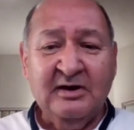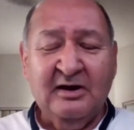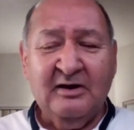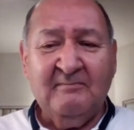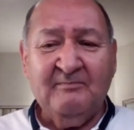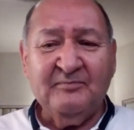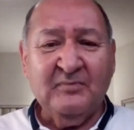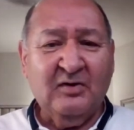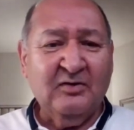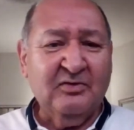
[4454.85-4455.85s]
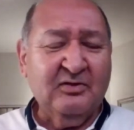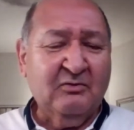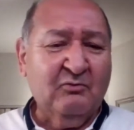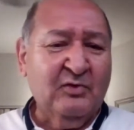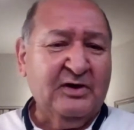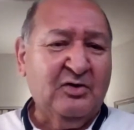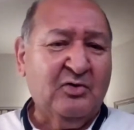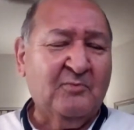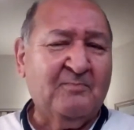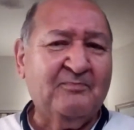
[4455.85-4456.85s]
We
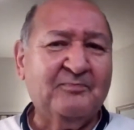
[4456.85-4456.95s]
don't